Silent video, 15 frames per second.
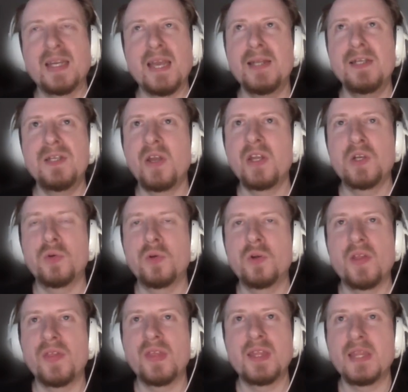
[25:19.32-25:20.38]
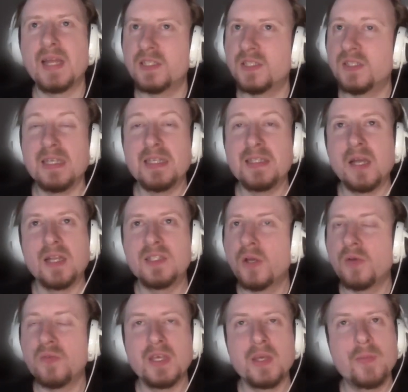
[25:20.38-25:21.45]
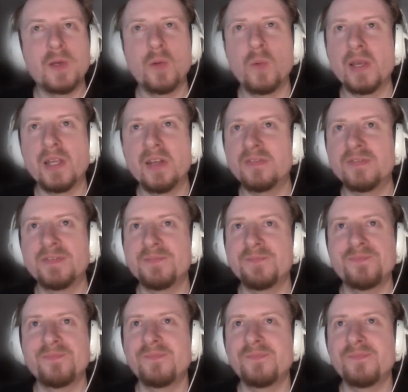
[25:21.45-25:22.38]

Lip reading: Again, Nightcrawler. I think I don't think he'd be quick enough.